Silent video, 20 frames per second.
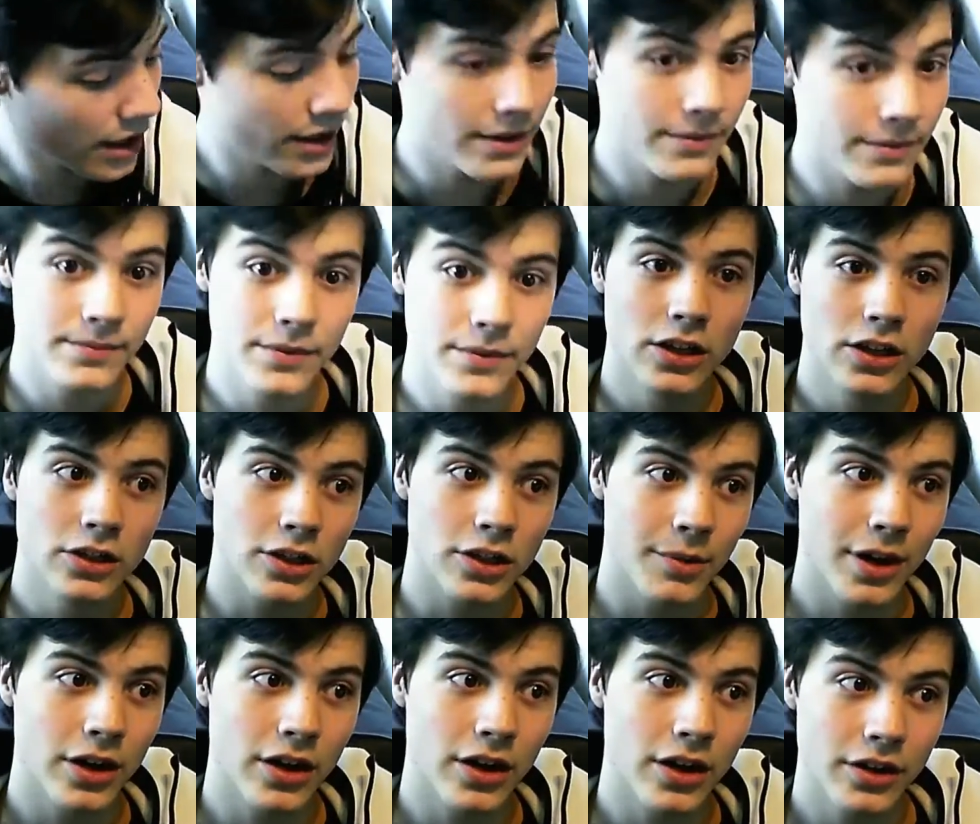
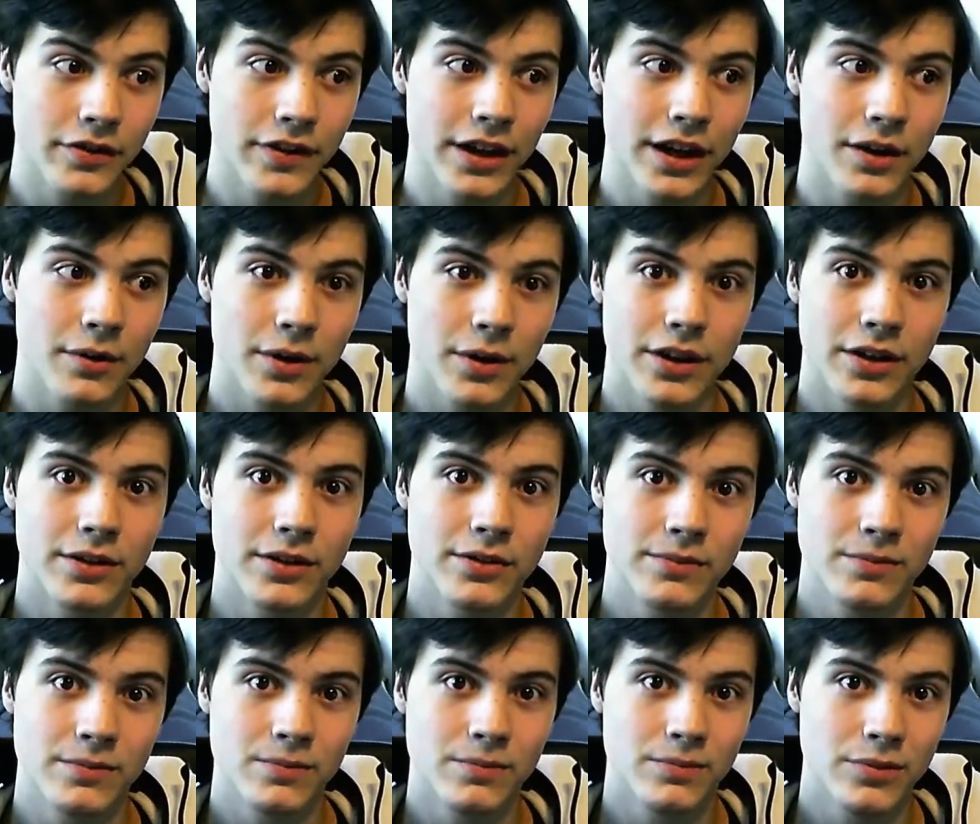some other thing I want
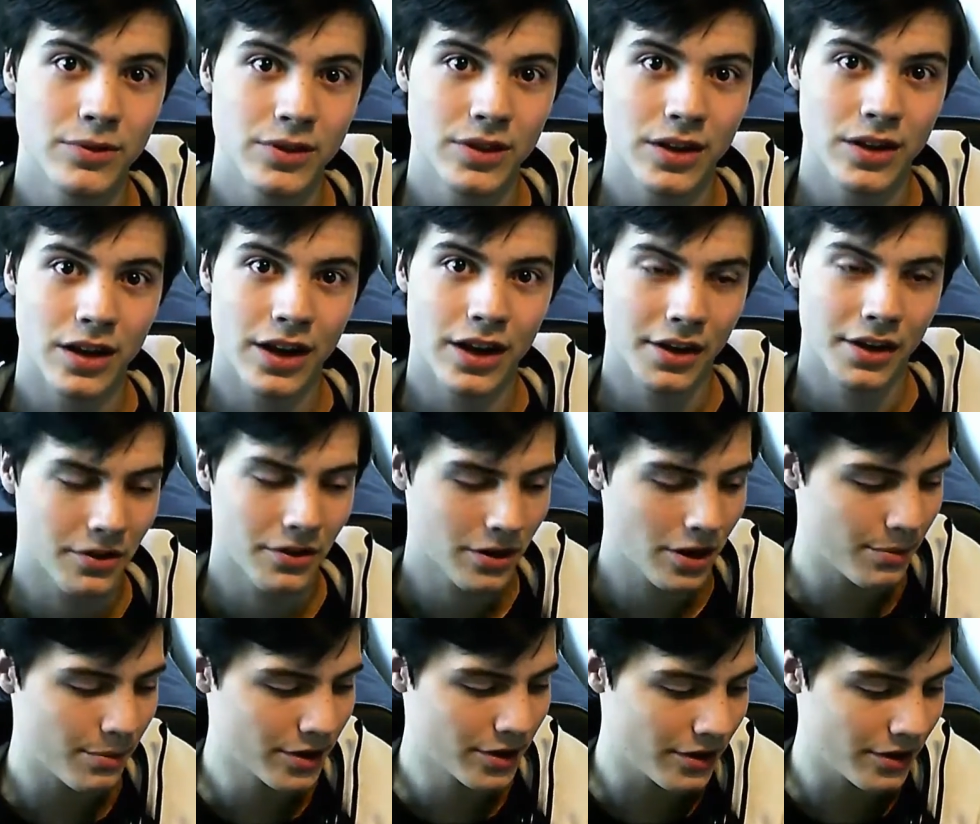to another
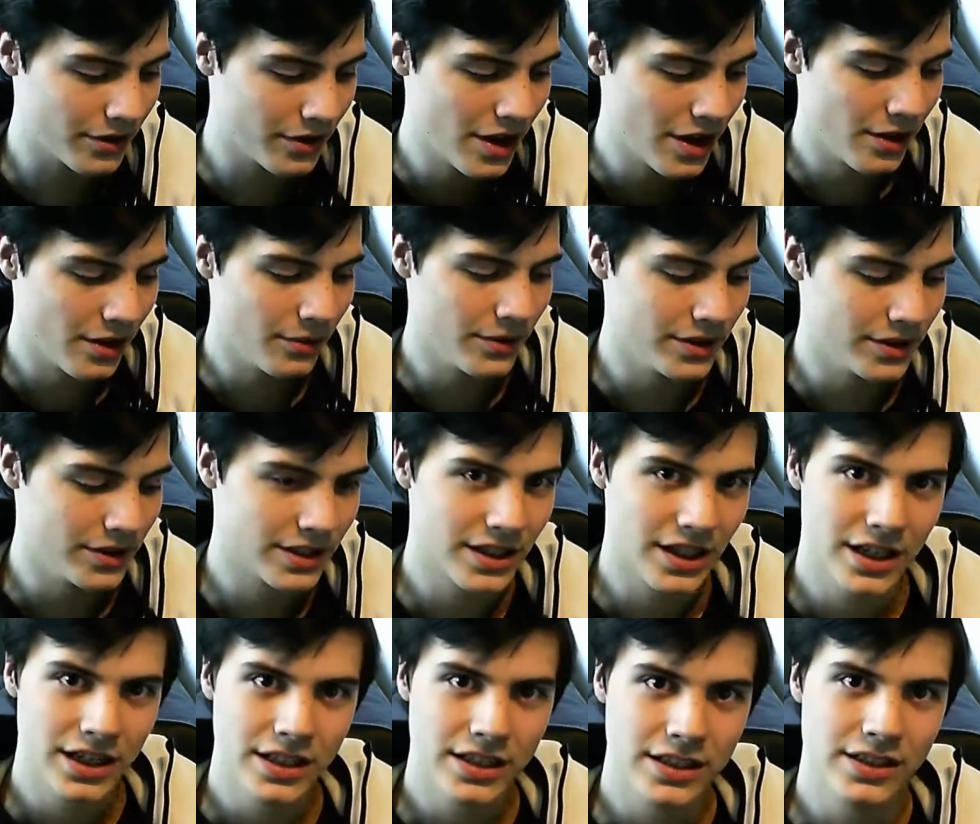comment on
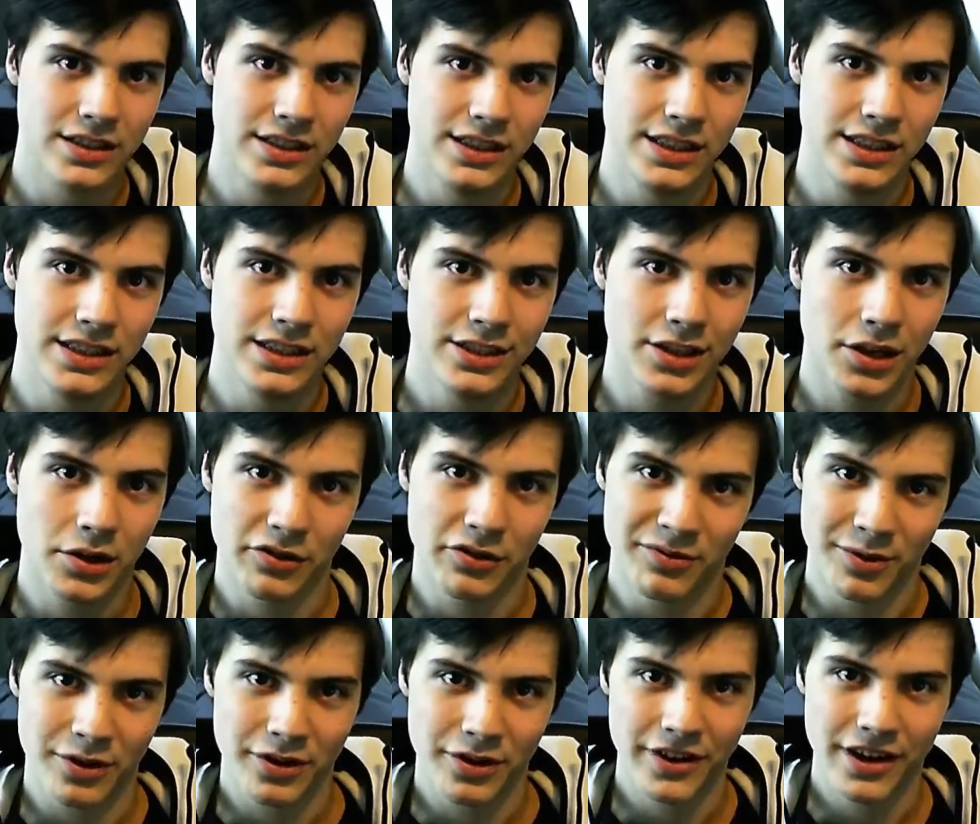was the Shadow
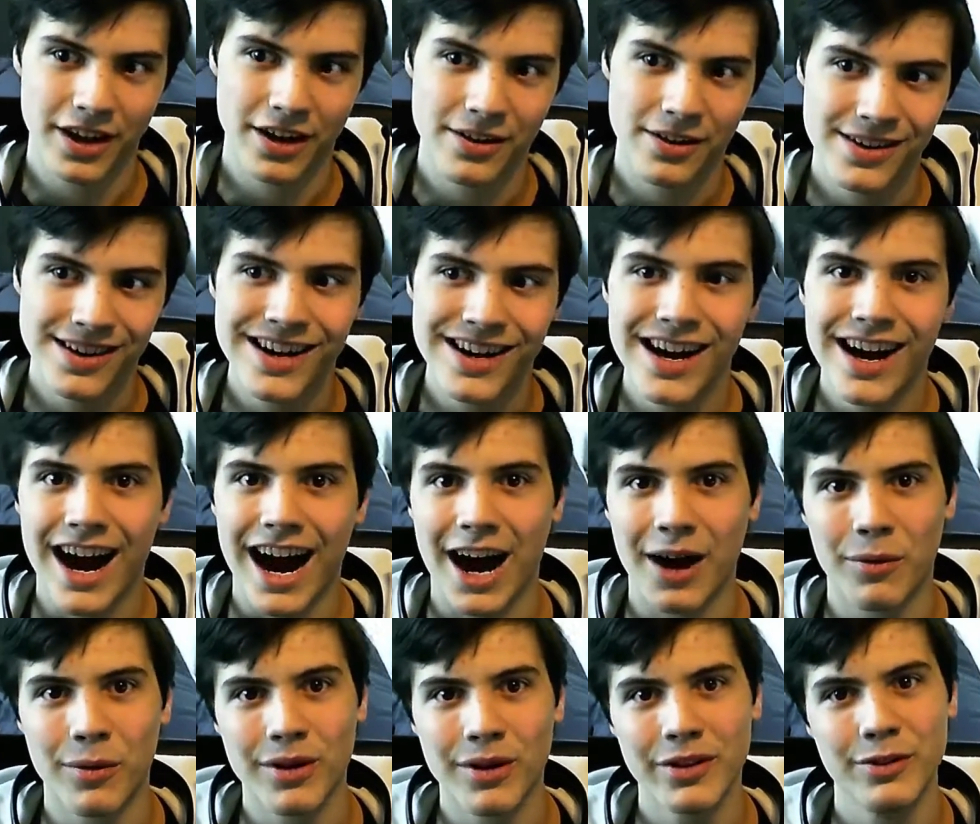of Mordor video.
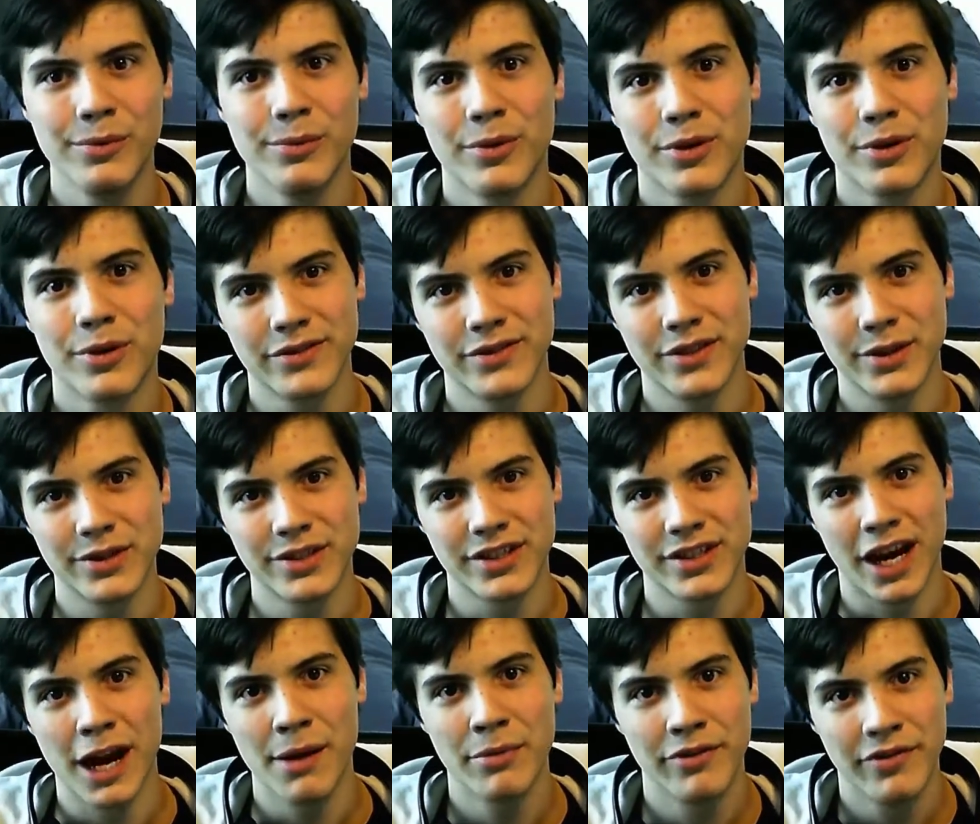I want to do more of
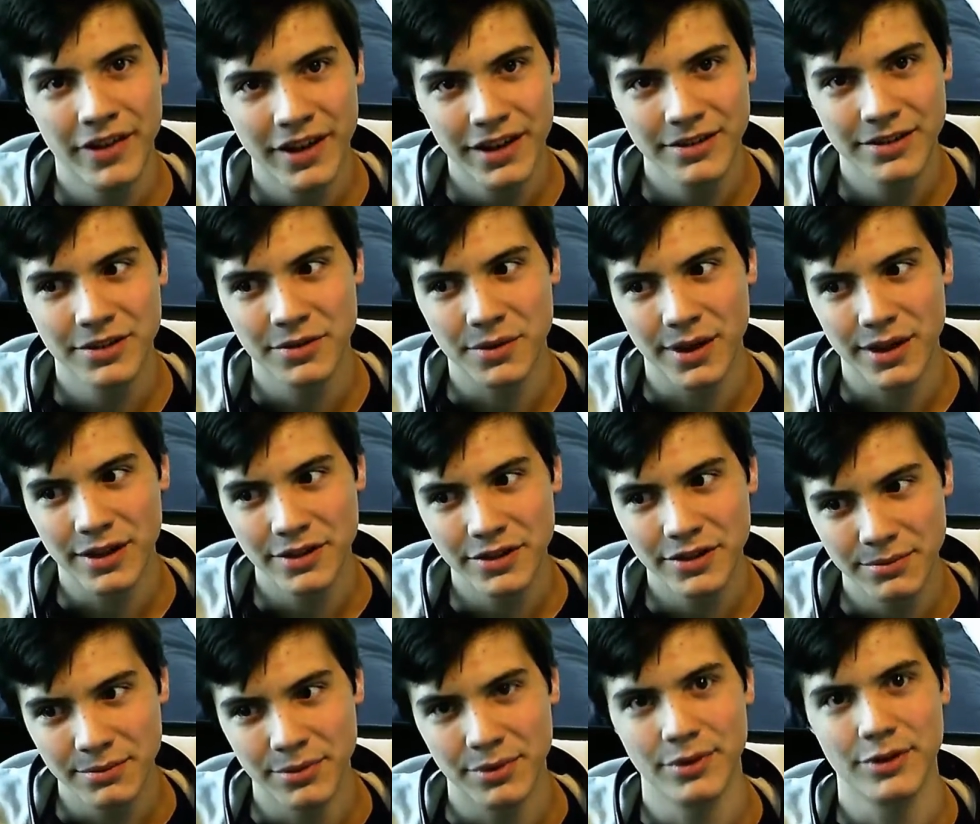those type of videos as well
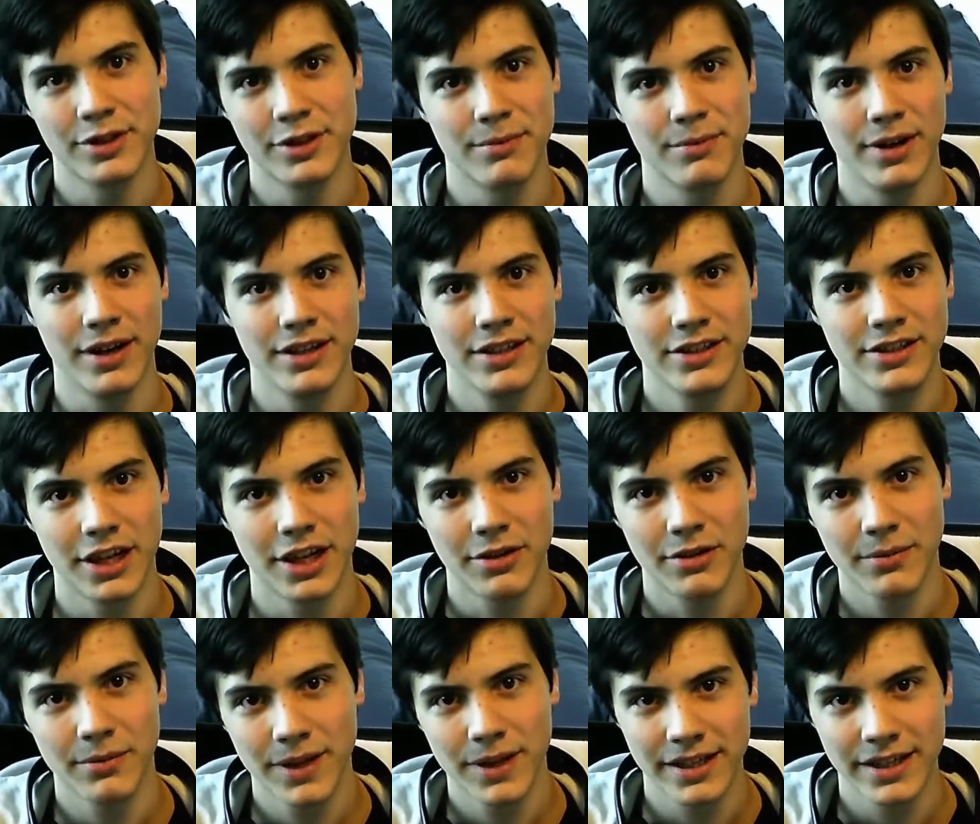to boost my
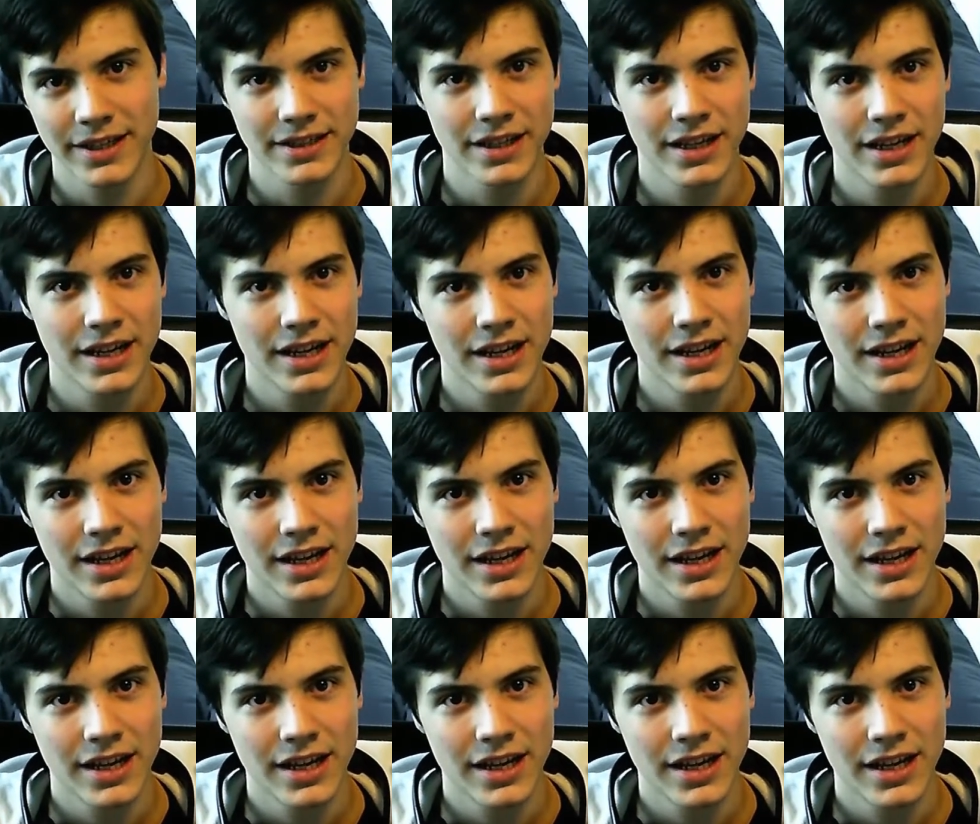channel, because